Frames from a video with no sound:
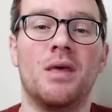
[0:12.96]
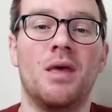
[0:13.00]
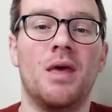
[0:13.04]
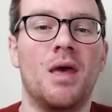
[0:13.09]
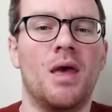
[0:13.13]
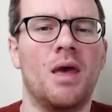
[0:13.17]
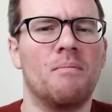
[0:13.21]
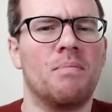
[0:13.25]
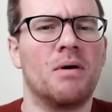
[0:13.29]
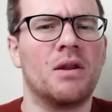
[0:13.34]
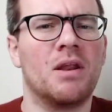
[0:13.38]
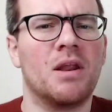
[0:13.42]

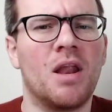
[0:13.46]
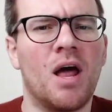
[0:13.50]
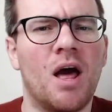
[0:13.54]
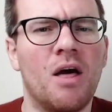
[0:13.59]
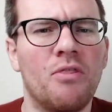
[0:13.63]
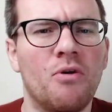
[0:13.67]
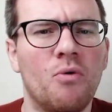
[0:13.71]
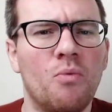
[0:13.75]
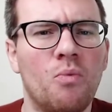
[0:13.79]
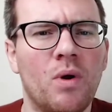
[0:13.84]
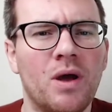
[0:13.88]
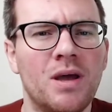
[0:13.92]
but in
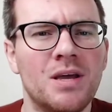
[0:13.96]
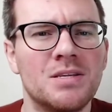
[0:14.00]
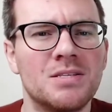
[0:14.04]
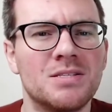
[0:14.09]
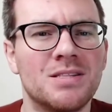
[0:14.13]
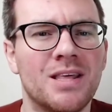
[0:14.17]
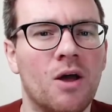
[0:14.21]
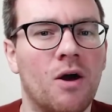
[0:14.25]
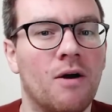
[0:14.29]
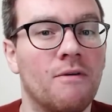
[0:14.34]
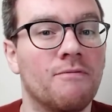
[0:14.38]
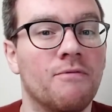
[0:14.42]
other ways
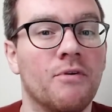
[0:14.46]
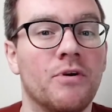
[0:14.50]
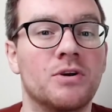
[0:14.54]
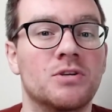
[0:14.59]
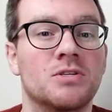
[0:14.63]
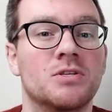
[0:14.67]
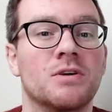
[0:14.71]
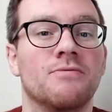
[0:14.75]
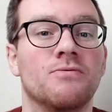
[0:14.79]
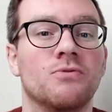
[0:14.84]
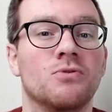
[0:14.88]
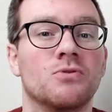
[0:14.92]
they are very
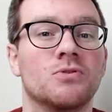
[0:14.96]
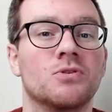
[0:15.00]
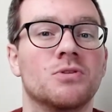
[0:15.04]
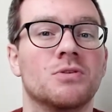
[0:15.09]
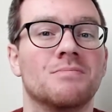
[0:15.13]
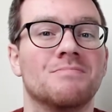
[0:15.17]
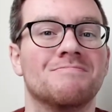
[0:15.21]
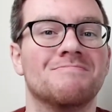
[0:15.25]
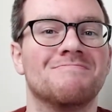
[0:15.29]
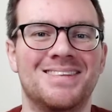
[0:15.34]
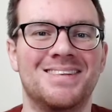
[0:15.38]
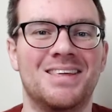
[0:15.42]
different.
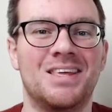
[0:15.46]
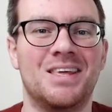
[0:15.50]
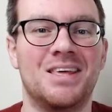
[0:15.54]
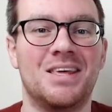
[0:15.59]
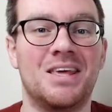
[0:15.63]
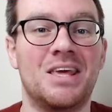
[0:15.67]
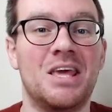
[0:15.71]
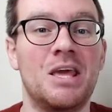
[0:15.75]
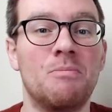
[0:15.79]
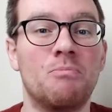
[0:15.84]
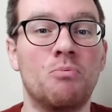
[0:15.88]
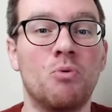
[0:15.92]

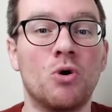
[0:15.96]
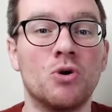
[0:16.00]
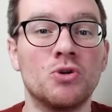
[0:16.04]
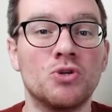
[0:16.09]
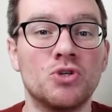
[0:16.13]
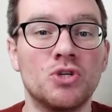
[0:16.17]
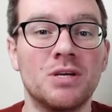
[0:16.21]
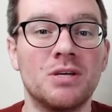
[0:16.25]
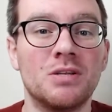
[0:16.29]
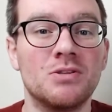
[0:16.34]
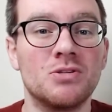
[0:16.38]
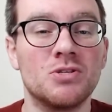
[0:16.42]
Keep
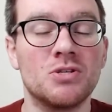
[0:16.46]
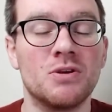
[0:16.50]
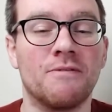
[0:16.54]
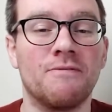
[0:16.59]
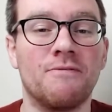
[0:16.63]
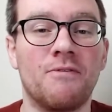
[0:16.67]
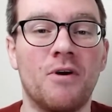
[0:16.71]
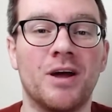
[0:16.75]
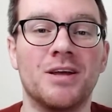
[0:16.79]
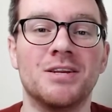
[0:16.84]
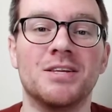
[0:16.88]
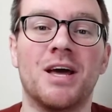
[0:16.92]
watching to
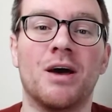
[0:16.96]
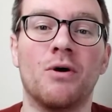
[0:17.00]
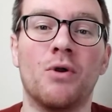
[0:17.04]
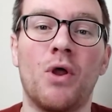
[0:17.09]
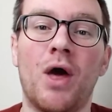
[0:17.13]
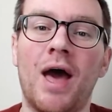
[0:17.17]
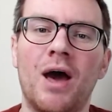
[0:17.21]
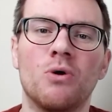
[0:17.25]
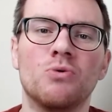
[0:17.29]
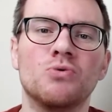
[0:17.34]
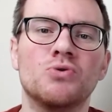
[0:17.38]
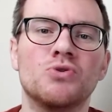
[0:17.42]
find out
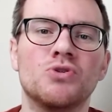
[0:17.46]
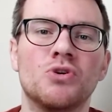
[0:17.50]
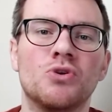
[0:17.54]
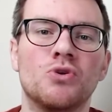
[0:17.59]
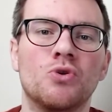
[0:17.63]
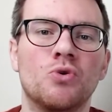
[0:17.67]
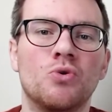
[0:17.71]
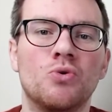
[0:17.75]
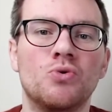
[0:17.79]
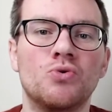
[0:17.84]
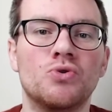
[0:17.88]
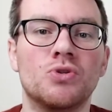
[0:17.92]
how to
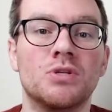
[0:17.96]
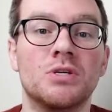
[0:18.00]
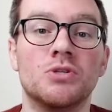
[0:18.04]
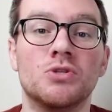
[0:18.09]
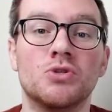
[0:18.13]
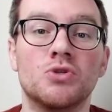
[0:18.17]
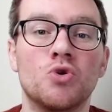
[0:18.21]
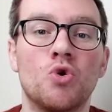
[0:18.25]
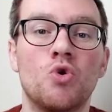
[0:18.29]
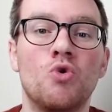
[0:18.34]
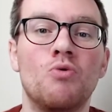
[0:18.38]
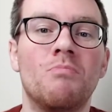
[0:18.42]
use these
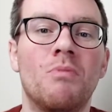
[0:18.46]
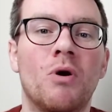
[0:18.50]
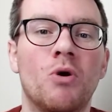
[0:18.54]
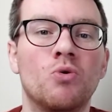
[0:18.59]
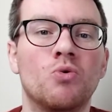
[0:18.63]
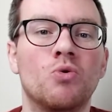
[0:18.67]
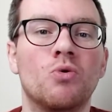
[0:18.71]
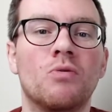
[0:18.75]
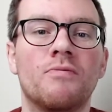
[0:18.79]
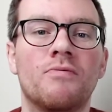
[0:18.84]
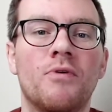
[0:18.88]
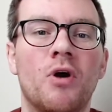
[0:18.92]
two
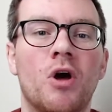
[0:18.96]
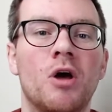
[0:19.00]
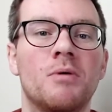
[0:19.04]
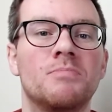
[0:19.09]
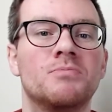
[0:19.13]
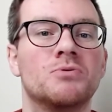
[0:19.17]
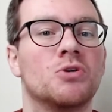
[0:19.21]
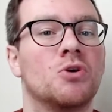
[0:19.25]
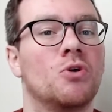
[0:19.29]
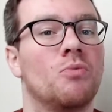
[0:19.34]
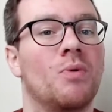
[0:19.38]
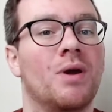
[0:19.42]
modal
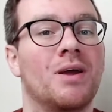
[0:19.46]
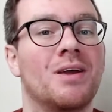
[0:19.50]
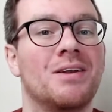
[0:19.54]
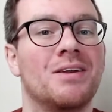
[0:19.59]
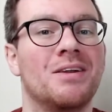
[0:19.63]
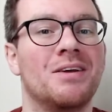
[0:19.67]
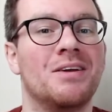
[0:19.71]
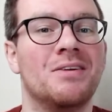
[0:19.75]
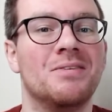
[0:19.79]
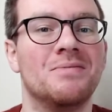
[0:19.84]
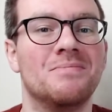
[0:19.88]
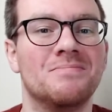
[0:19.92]
verbs
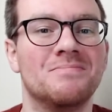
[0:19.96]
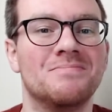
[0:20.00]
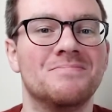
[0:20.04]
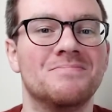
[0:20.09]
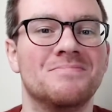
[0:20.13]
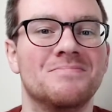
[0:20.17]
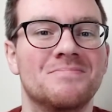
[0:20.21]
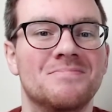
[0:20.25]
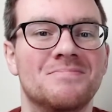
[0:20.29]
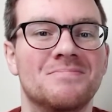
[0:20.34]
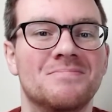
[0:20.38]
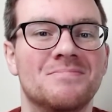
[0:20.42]
correctly.
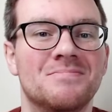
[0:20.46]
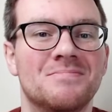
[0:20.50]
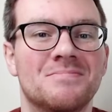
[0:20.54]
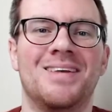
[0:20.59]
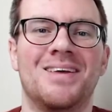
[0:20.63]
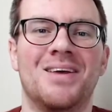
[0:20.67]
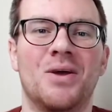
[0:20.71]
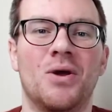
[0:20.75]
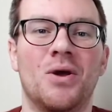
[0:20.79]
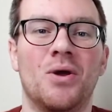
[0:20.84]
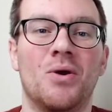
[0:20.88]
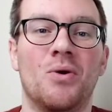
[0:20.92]

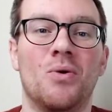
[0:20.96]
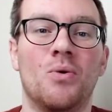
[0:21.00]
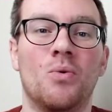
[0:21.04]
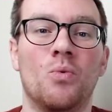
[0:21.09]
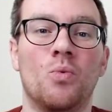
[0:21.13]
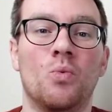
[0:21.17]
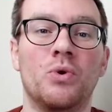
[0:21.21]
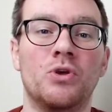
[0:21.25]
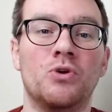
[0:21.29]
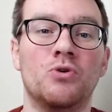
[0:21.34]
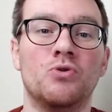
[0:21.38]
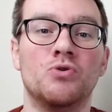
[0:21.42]

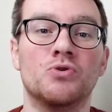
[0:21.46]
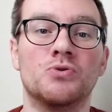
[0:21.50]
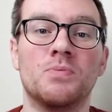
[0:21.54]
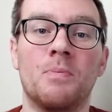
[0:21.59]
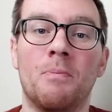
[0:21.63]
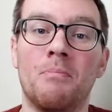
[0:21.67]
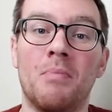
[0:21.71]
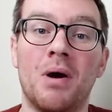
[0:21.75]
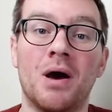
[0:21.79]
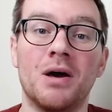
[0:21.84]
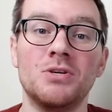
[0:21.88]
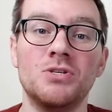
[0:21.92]
We use
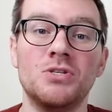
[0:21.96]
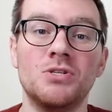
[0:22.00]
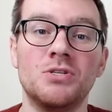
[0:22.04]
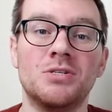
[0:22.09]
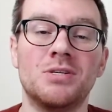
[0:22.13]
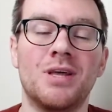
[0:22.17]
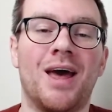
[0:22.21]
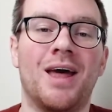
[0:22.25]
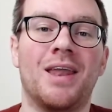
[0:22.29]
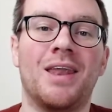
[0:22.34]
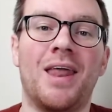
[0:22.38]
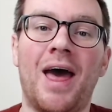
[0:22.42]
must
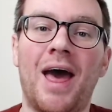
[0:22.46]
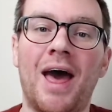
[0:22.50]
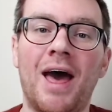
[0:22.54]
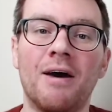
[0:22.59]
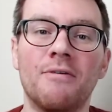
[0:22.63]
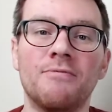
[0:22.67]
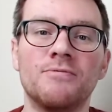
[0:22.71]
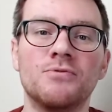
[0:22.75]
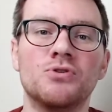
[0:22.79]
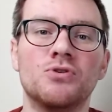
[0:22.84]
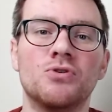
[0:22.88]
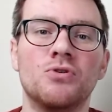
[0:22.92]
and
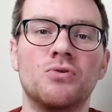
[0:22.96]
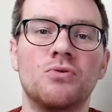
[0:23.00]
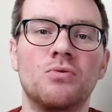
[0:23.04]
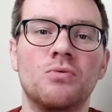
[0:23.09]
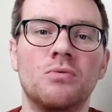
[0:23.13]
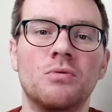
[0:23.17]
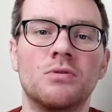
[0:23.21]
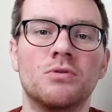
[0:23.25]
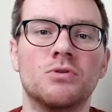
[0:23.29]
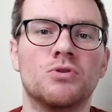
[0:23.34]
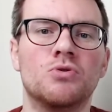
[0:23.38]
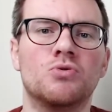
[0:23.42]
have to
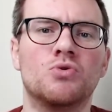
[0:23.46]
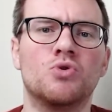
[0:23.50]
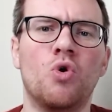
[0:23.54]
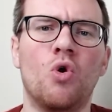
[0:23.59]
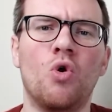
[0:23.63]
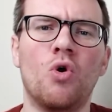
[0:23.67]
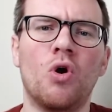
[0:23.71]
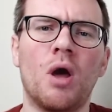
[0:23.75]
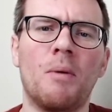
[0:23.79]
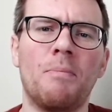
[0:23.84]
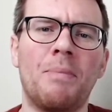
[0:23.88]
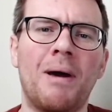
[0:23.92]

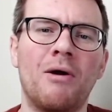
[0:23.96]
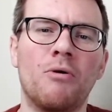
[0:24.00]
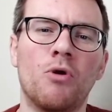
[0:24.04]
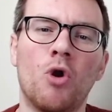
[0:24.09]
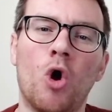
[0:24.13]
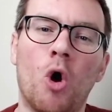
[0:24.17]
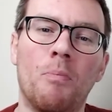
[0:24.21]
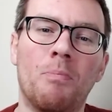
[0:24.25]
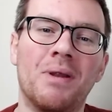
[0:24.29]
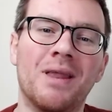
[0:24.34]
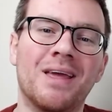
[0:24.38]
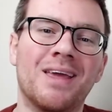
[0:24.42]
talk about
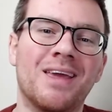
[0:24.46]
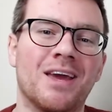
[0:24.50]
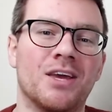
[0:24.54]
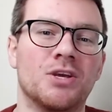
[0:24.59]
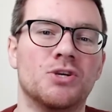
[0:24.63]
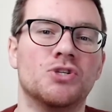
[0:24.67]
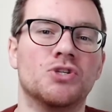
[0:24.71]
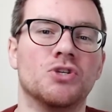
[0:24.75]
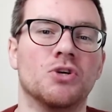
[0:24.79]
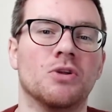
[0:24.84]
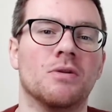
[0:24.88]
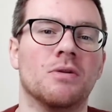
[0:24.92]

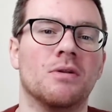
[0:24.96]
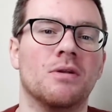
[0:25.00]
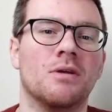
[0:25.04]
obligation.